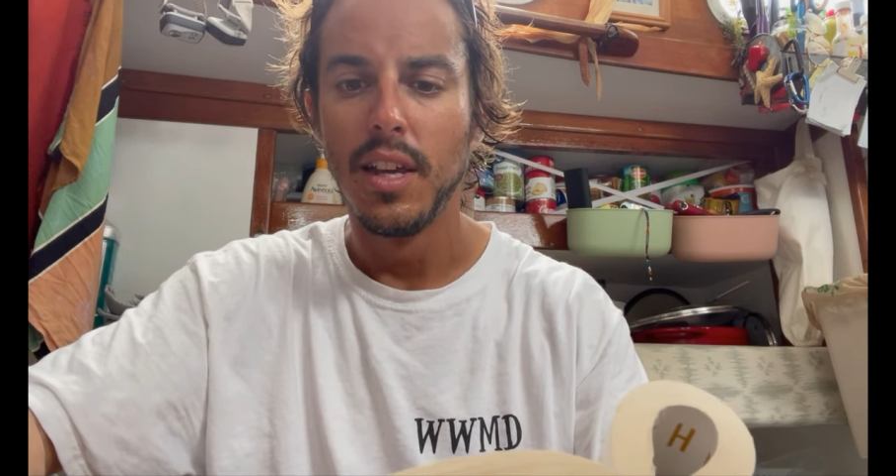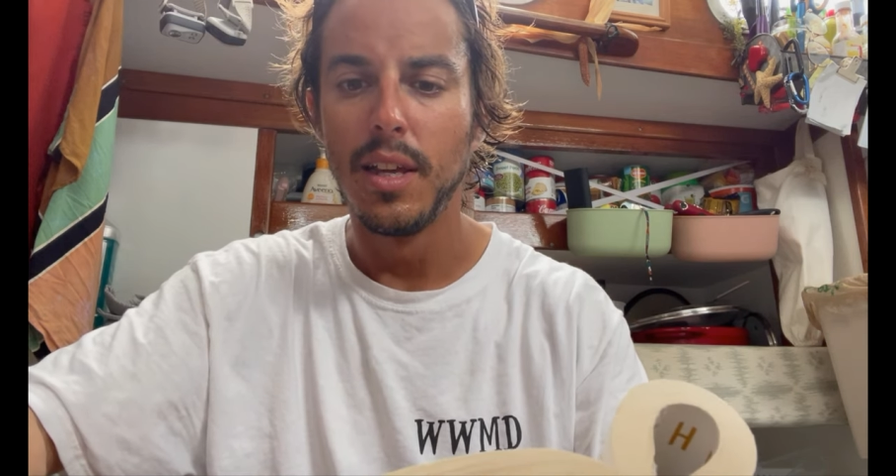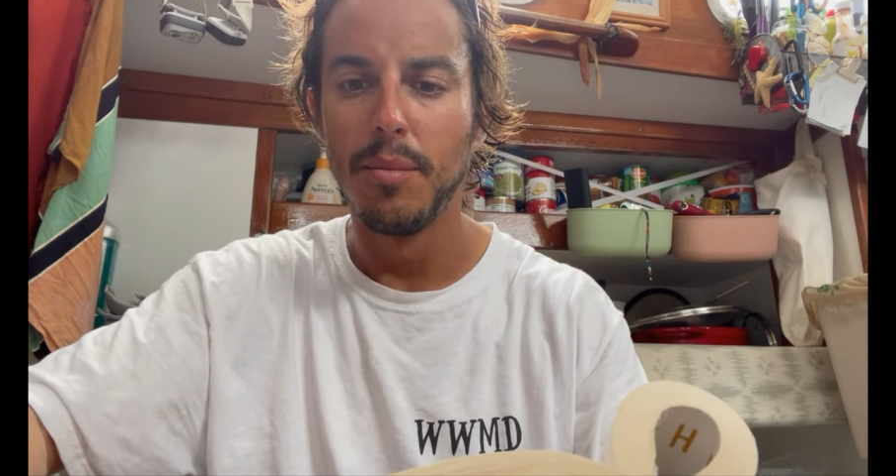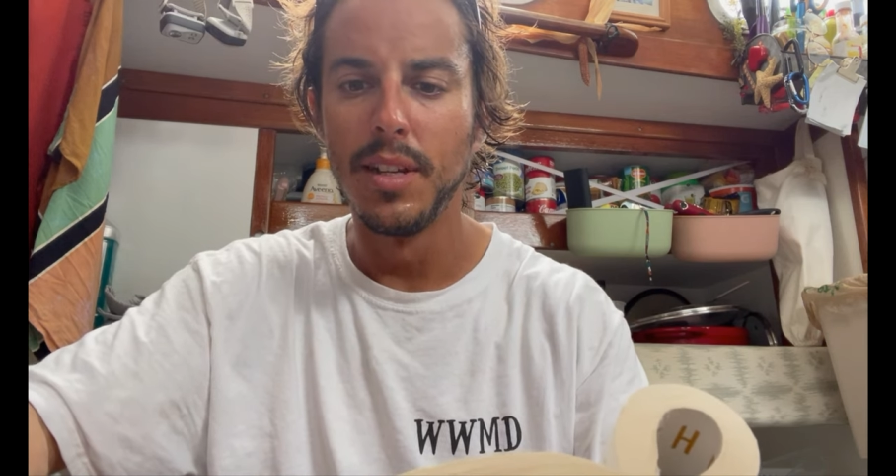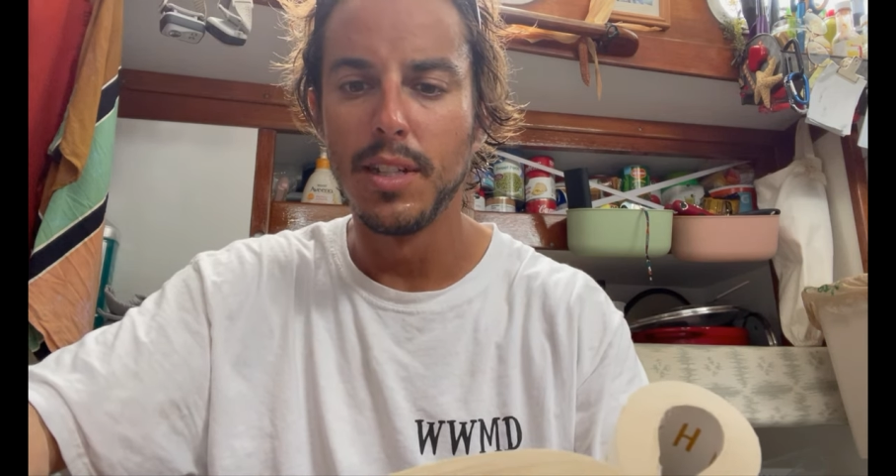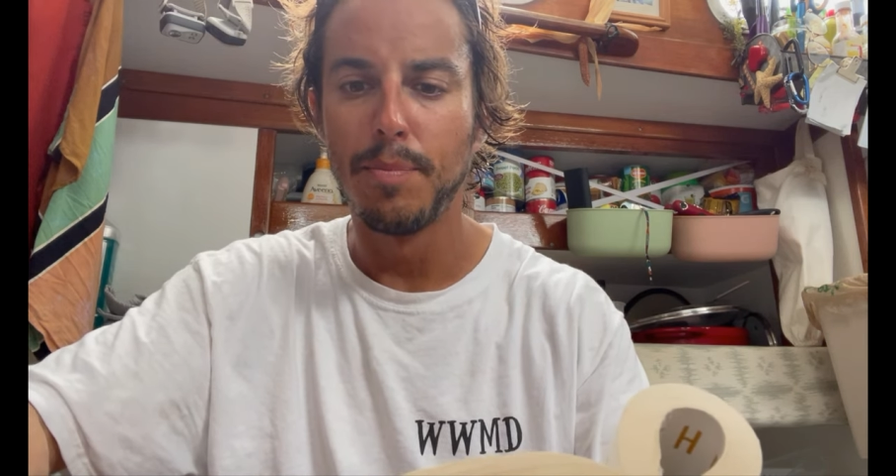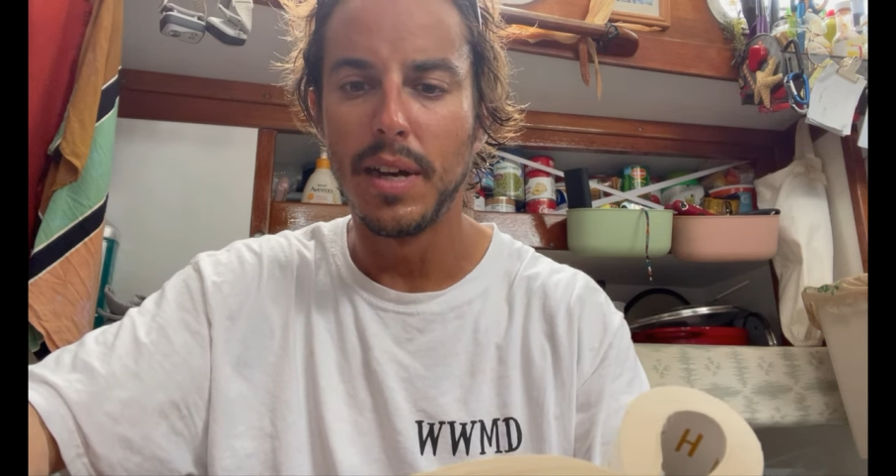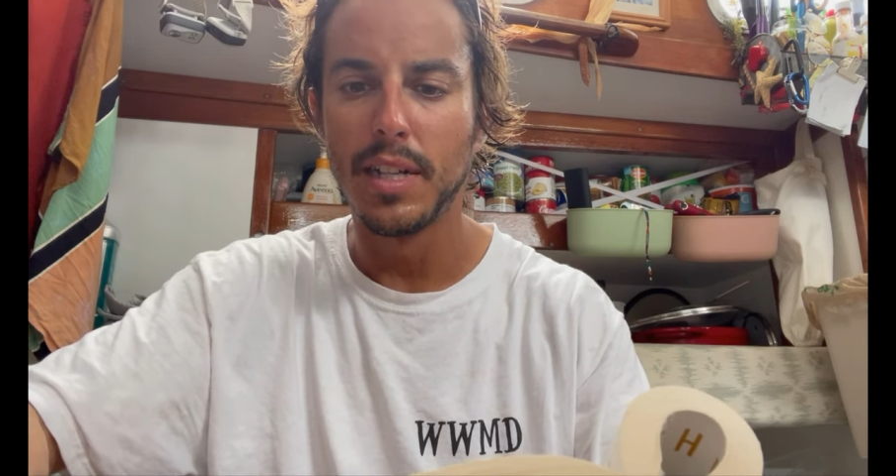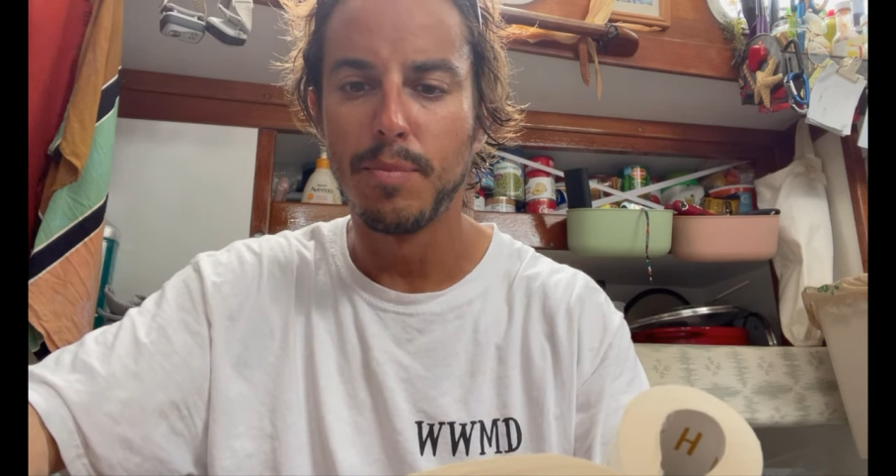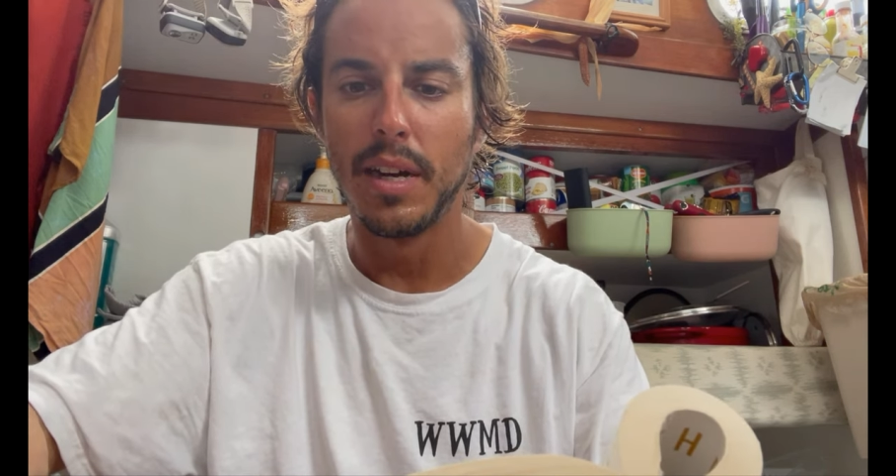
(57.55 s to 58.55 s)
He meant to
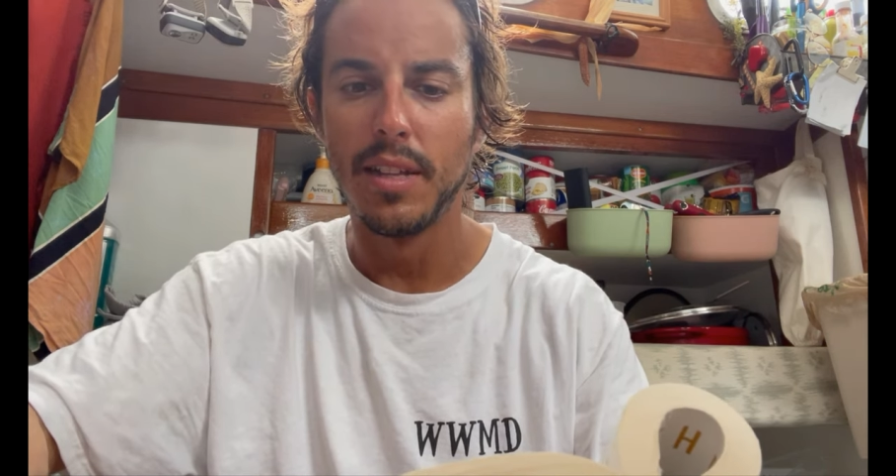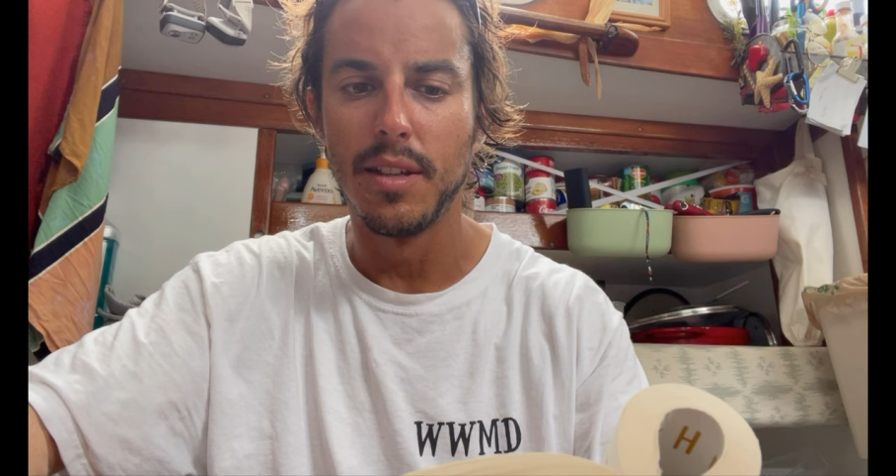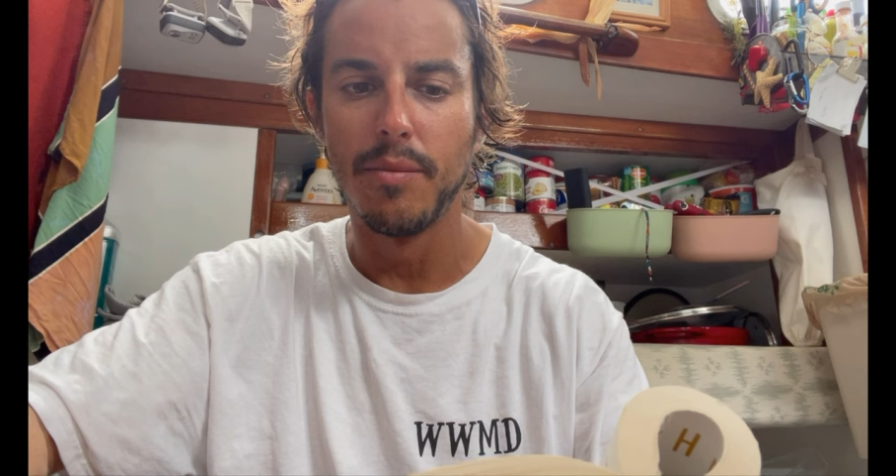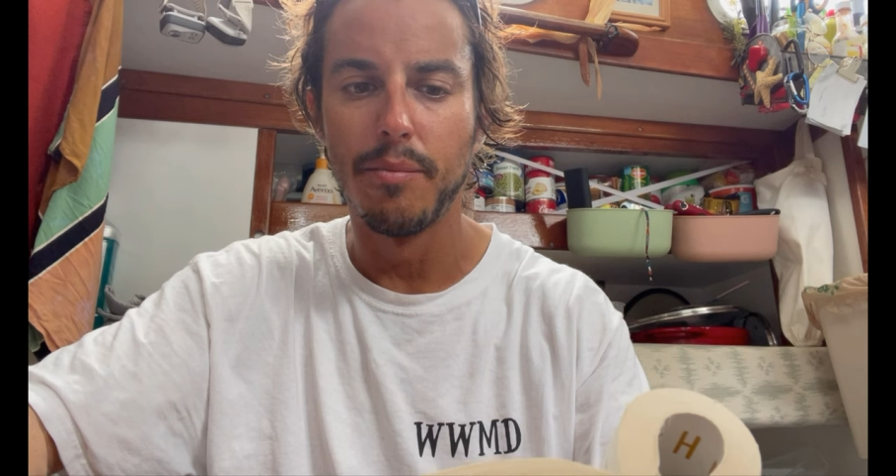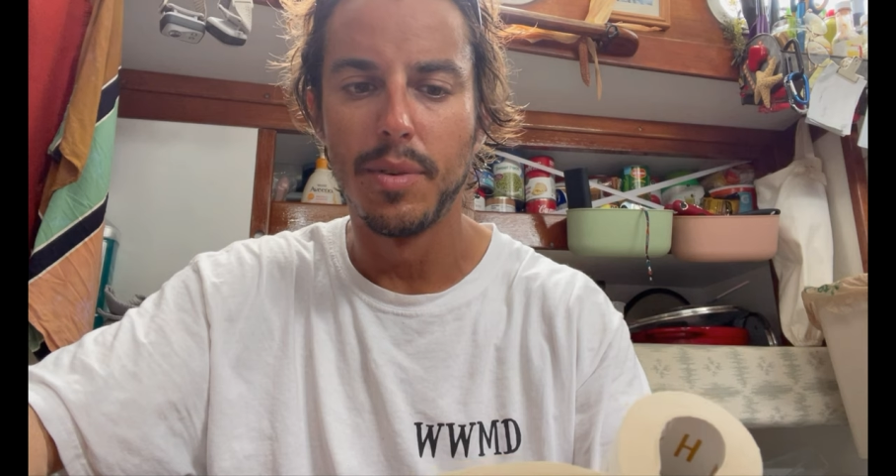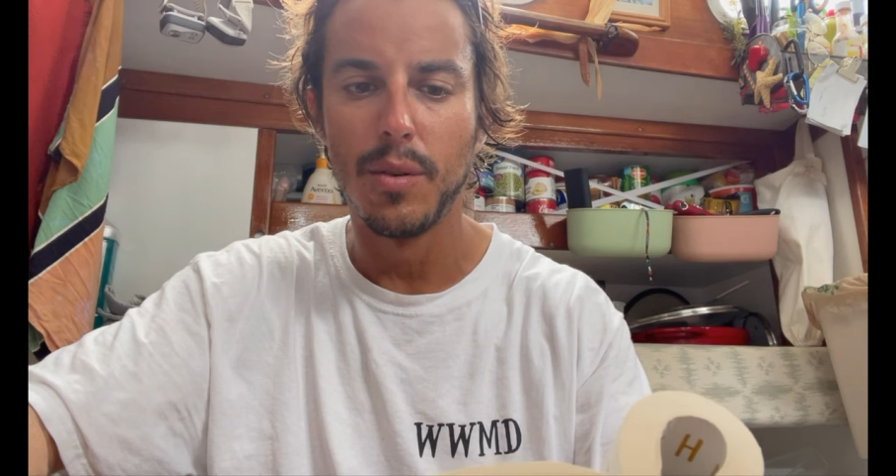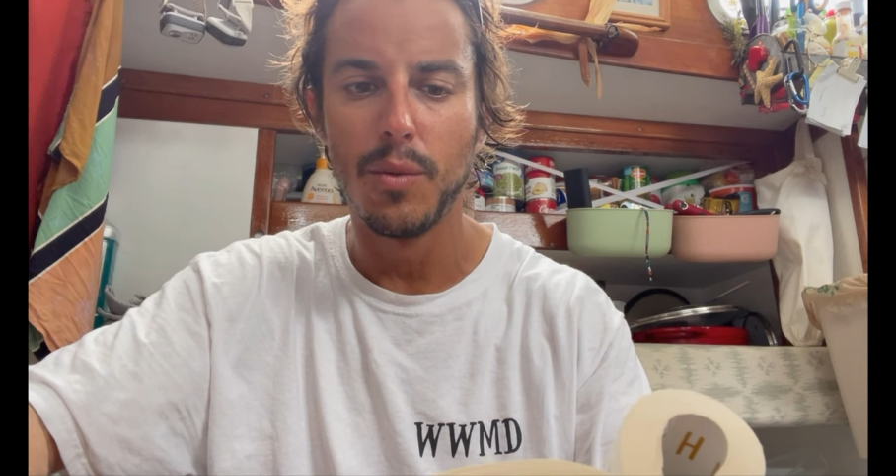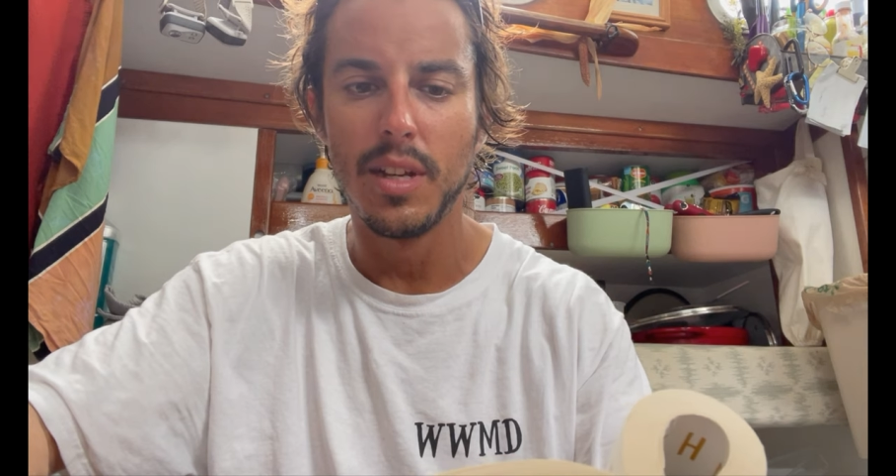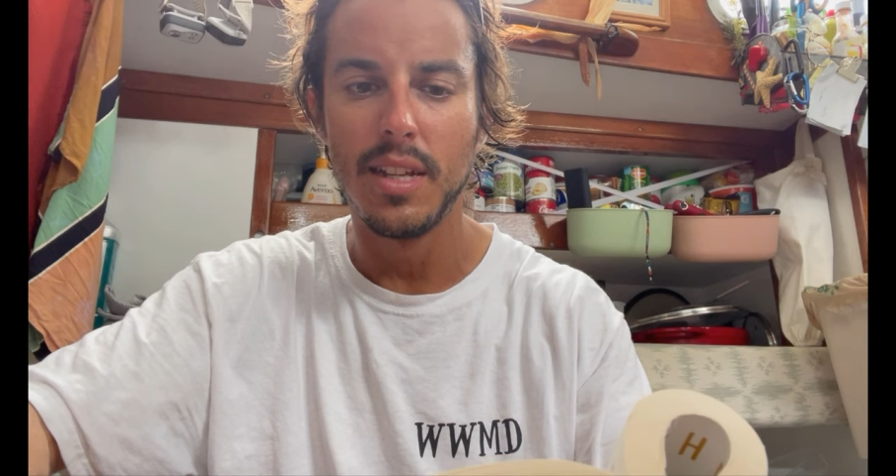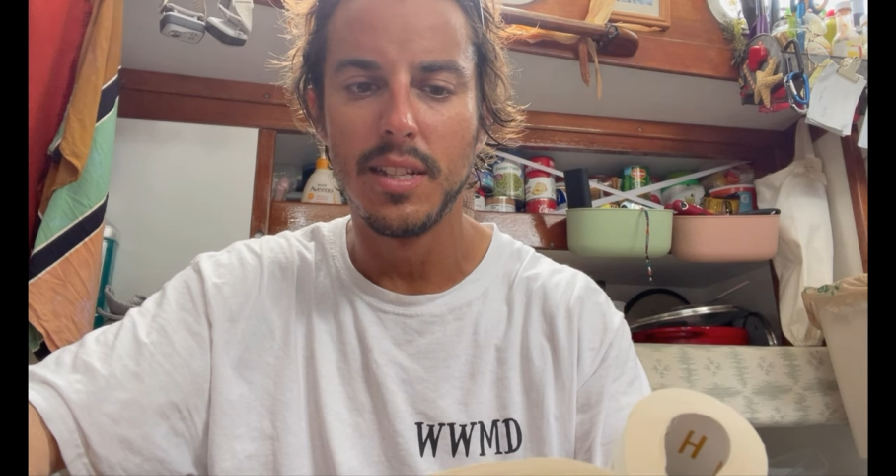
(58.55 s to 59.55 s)
pass by them, but
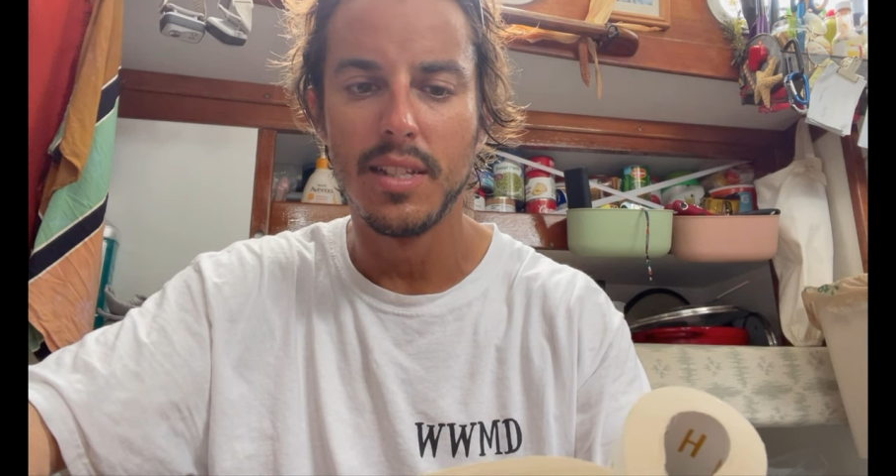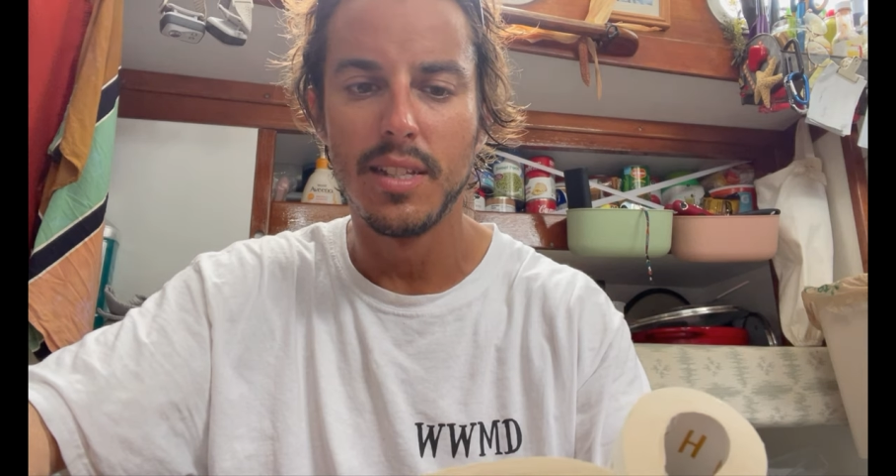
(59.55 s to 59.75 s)
when, he,